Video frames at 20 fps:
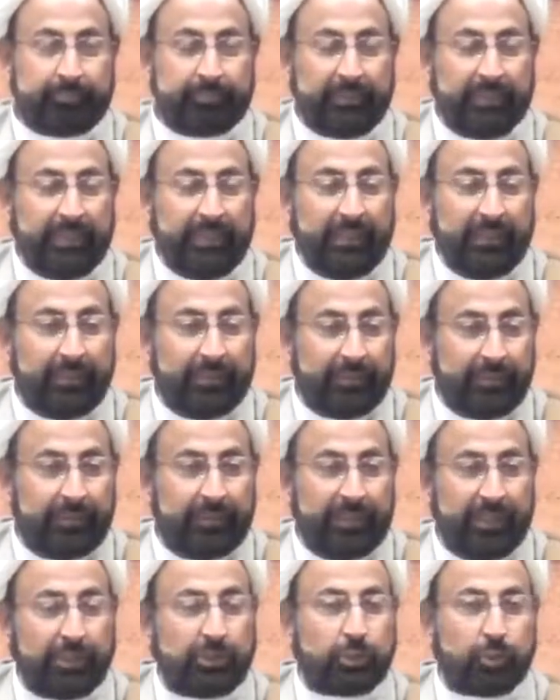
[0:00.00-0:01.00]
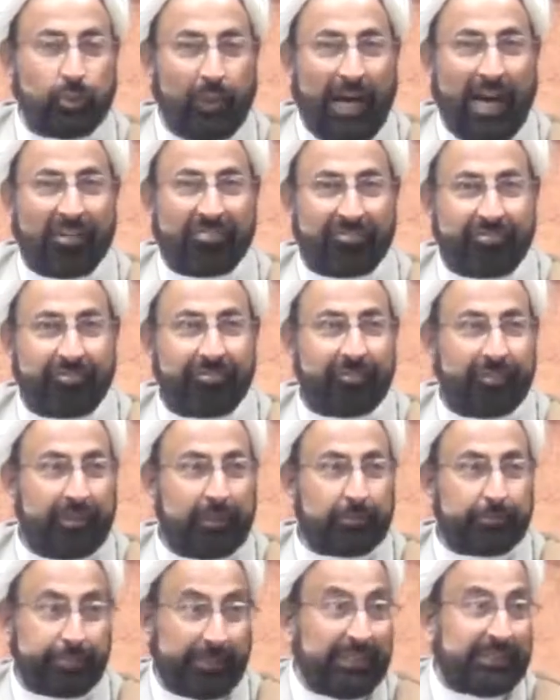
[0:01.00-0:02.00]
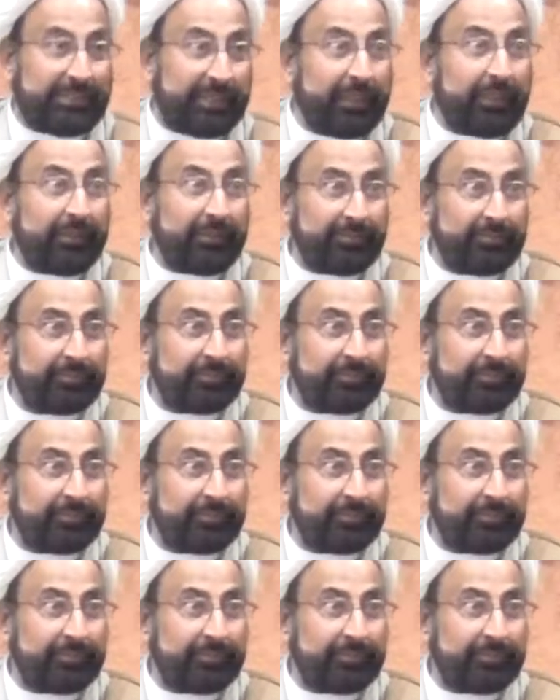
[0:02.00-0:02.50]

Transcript: the issue of preaching.